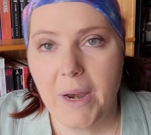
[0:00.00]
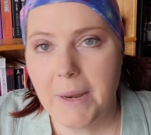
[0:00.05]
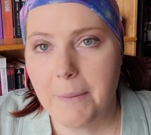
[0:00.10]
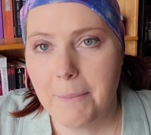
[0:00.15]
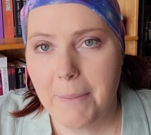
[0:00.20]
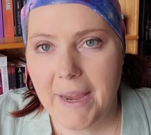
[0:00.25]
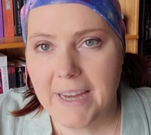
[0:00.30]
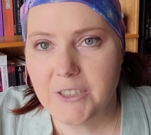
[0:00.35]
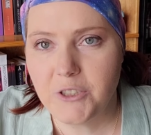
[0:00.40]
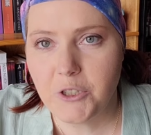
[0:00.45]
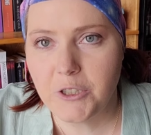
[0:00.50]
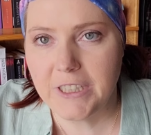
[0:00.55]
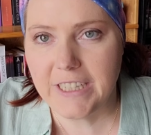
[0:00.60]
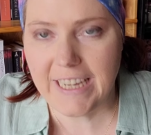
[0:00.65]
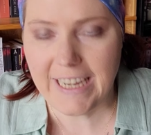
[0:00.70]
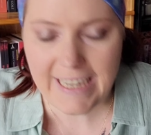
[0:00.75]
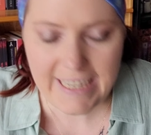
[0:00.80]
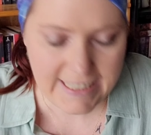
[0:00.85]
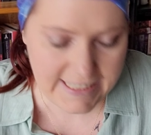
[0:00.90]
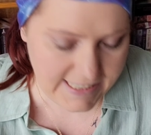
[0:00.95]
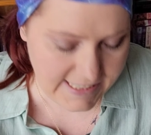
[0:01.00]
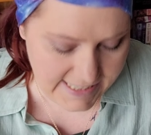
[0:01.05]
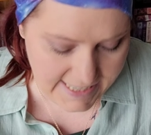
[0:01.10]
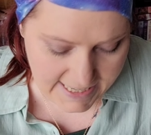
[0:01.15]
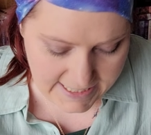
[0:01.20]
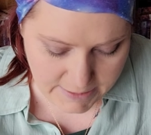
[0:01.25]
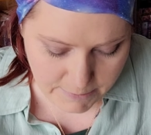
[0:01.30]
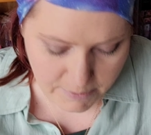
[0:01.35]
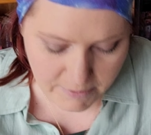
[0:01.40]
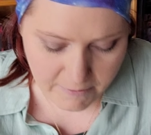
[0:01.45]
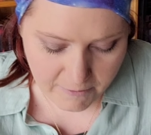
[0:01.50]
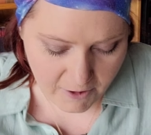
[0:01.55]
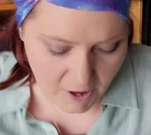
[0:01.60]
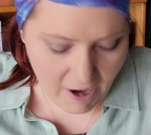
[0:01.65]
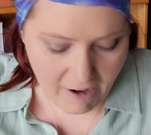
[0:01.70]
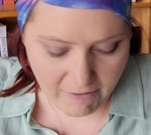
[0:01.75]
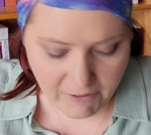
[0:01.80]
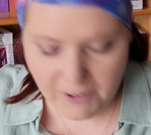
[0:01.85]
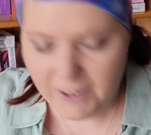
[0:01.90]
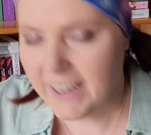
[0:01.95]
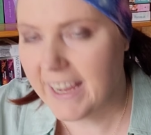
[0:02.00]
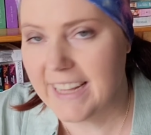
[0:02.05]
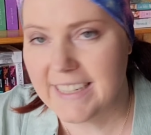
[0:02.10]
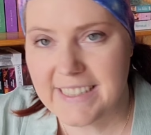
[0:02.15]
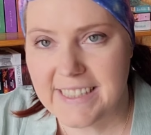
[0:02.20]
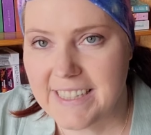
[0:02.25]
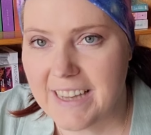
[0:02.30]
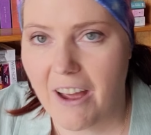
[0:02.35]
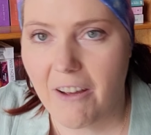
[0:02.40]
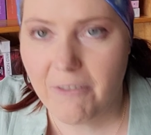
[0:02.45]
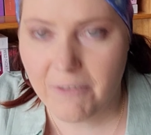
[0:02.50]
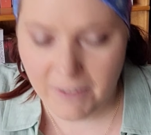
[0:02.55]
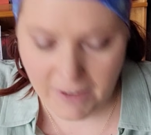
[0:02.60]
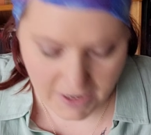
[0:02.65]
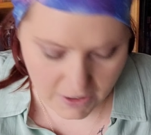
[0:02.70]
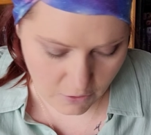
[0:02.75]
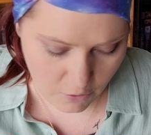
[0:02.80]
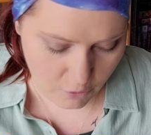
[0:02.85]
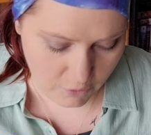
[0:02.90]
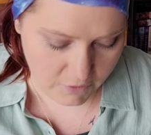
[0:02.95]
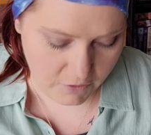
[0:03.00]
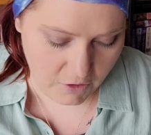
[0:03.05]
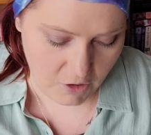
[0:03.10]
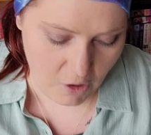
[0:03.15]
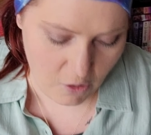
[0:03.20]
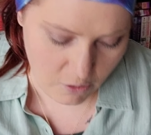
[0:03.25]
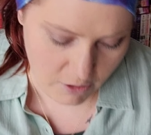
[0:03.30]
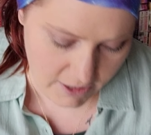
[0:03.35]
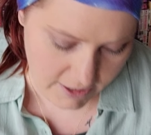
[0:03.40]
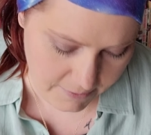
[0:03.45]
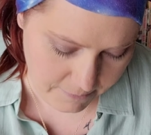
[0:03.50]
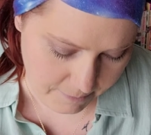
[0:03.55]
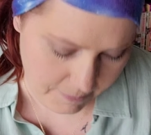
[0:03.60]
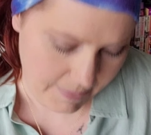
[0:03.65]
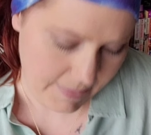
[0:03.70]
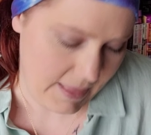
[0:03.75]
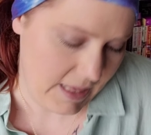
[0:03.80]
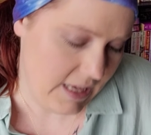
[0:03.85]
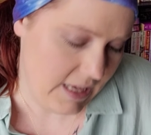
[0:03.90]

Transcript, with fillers: been waiting patiently because it takes me forever to get stuff in North Dakota.